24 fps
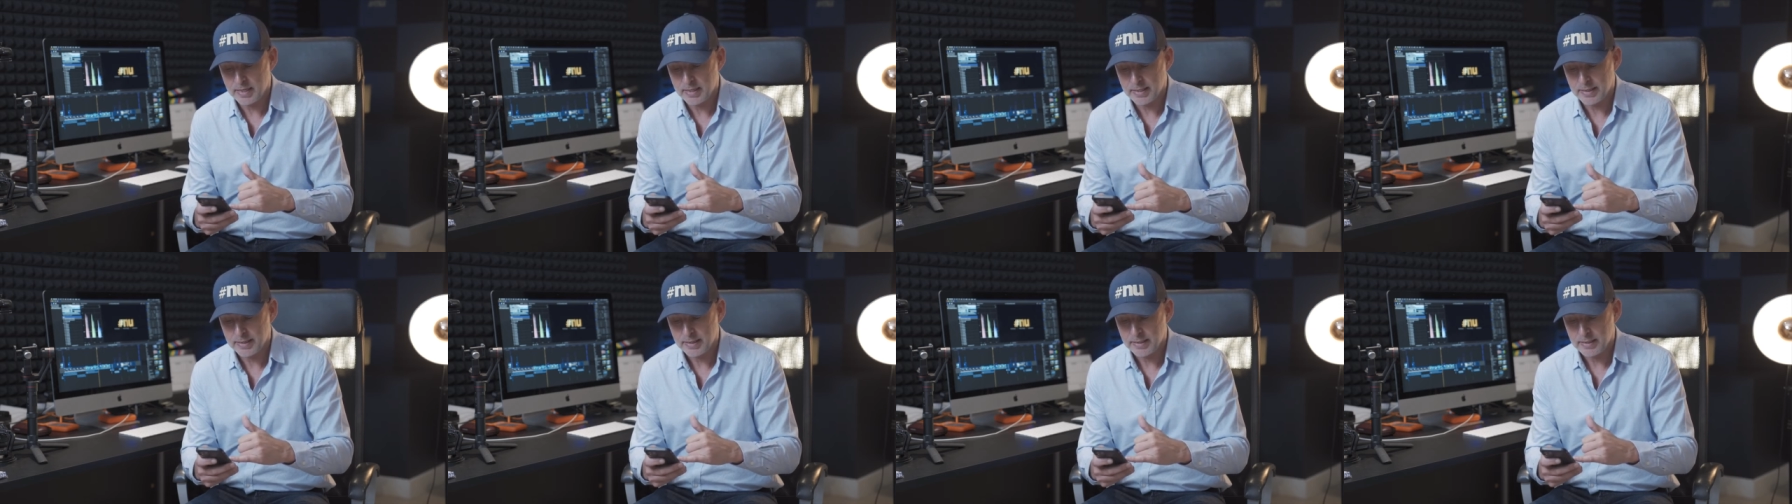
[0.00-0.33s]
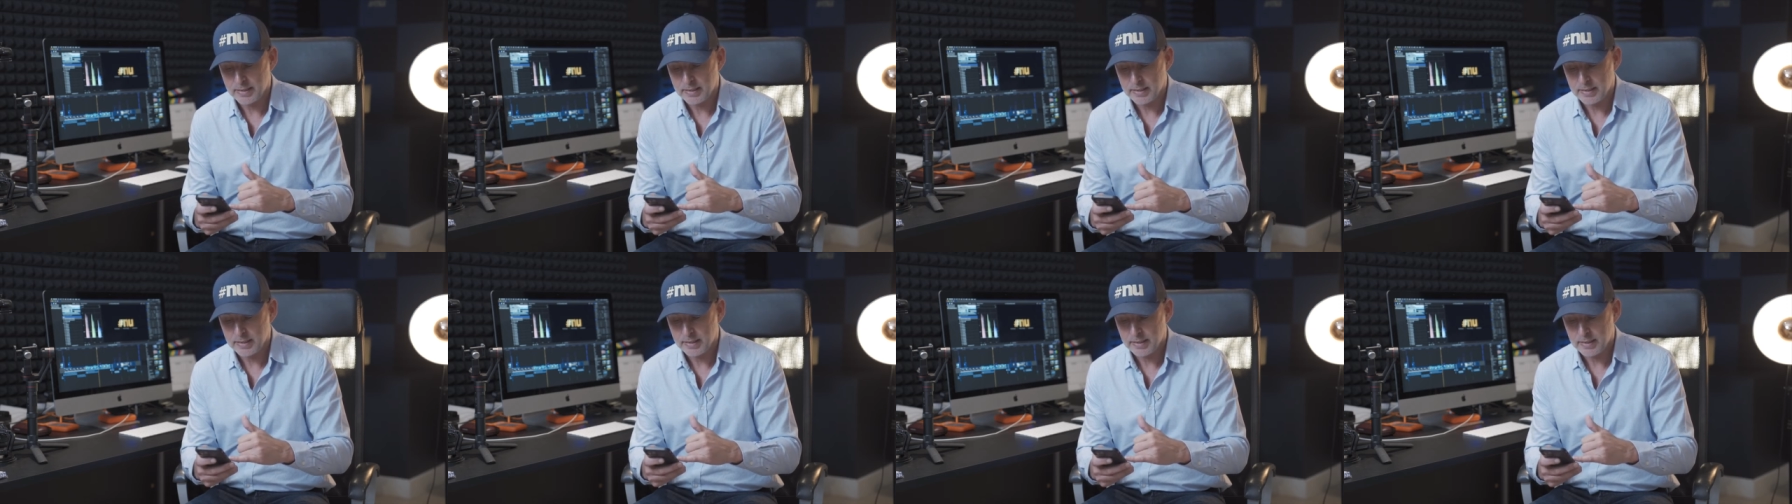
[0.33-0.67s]

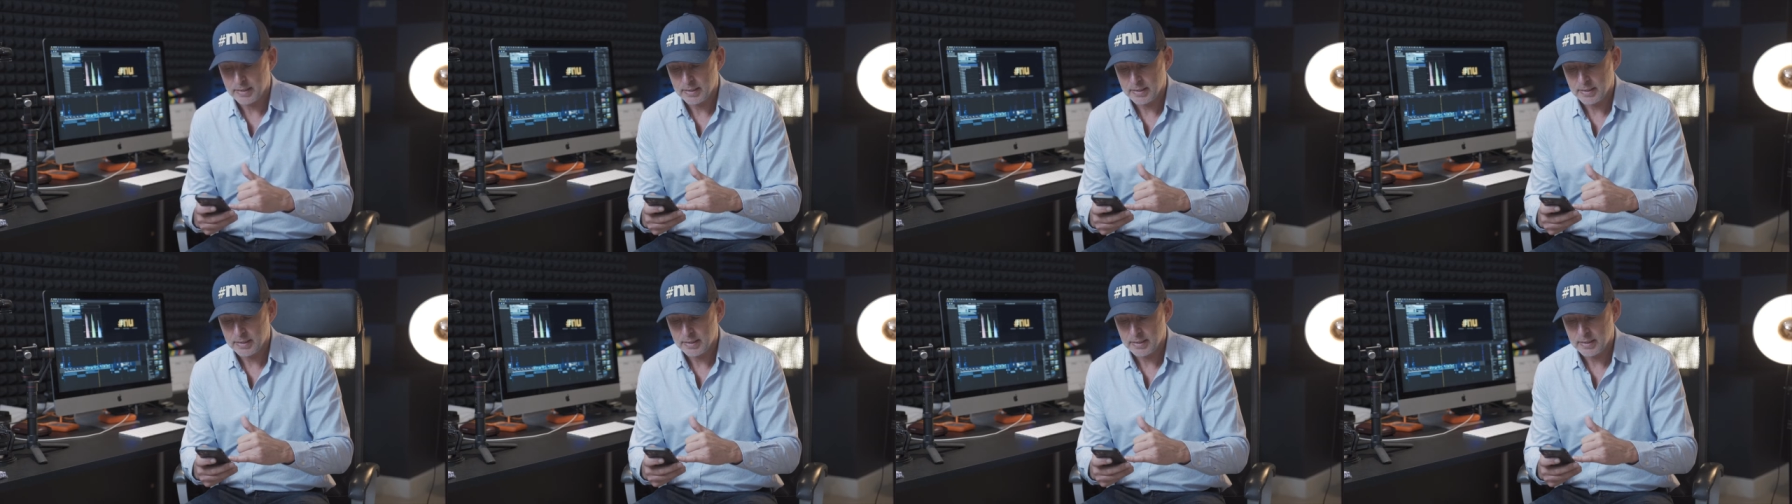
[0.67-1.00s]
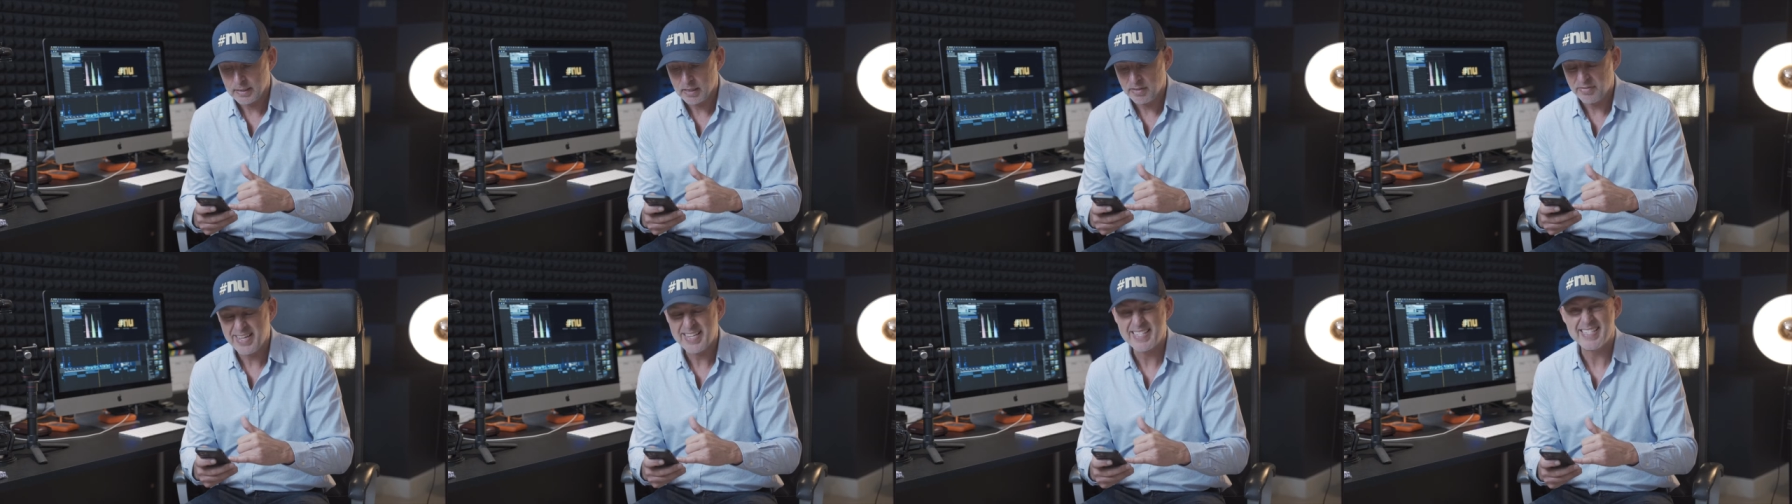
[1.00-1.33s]

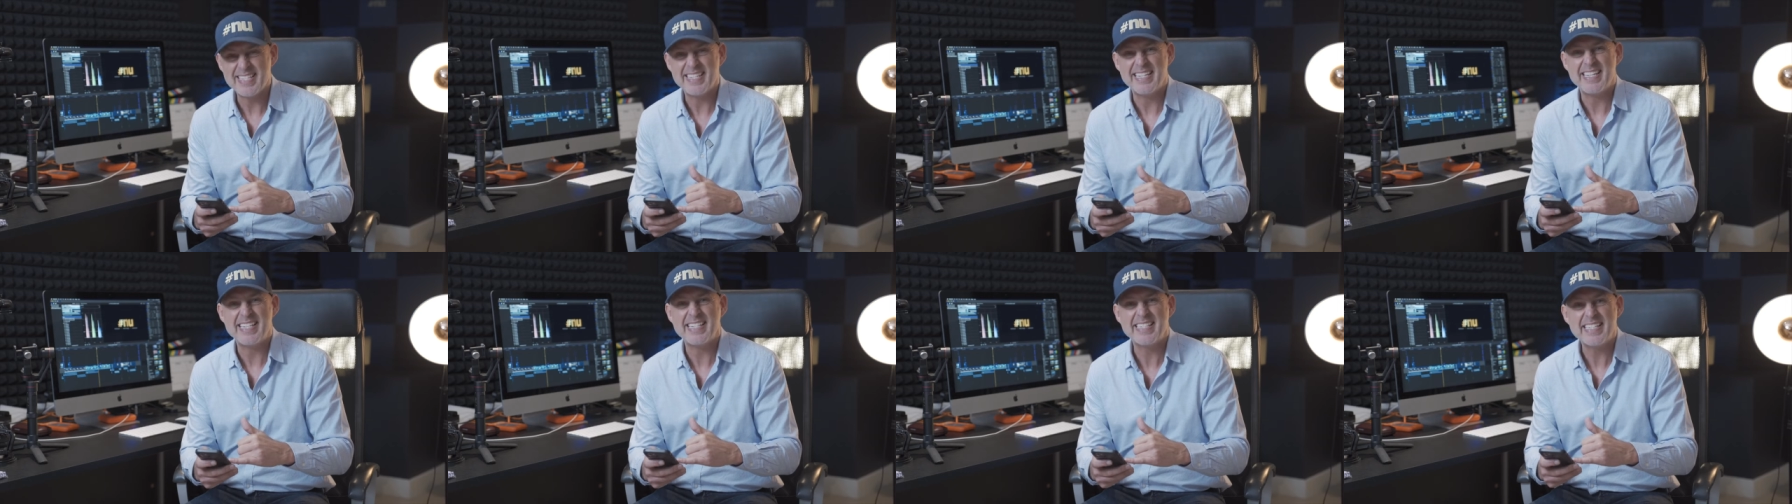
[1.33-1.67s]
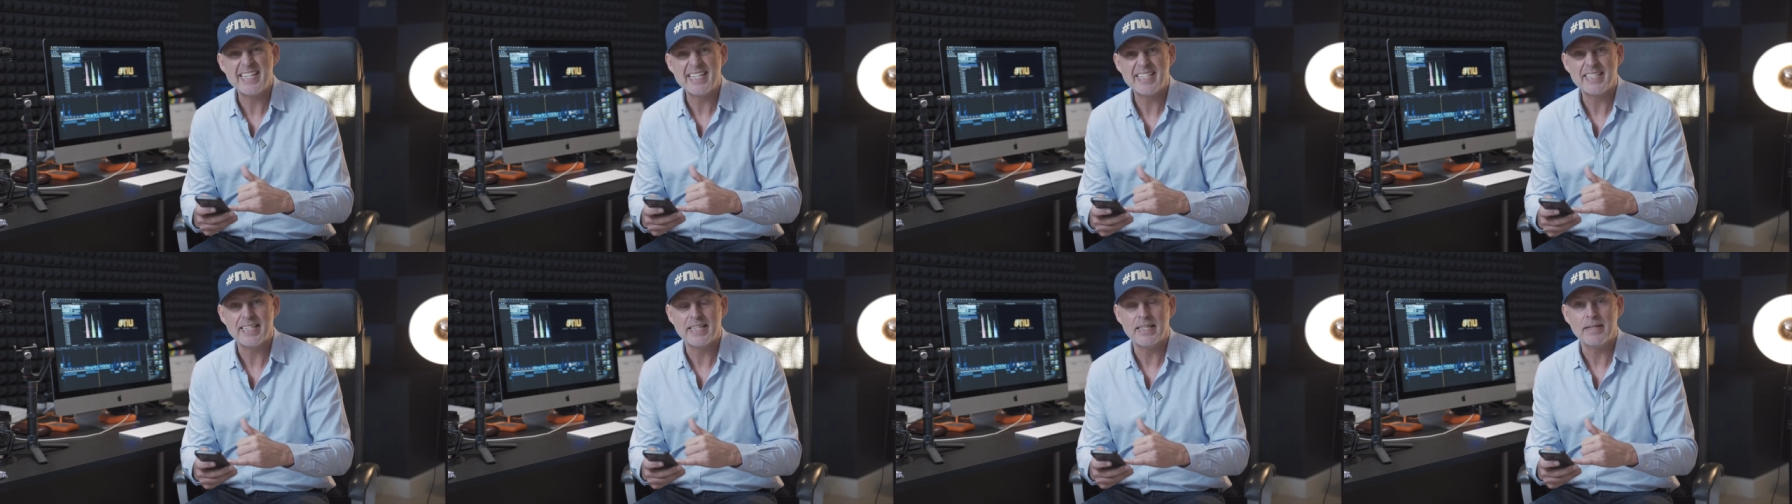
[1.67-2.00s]
I think it's in the
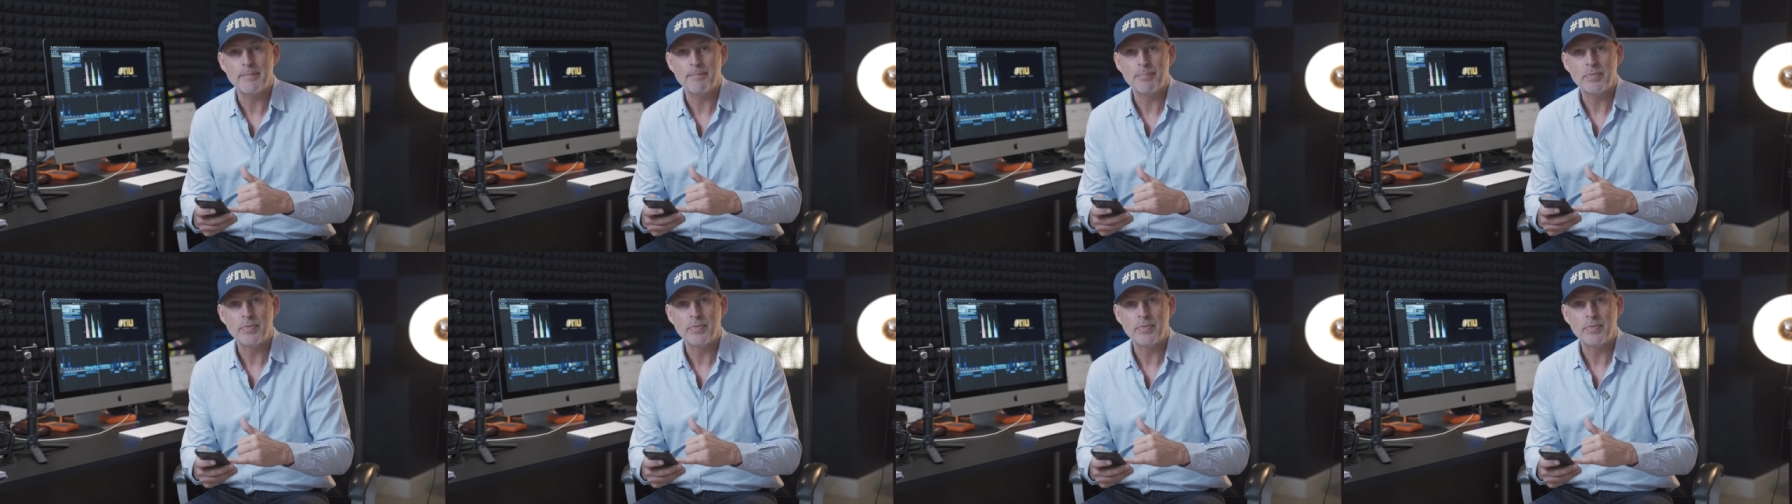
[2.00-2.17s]
city.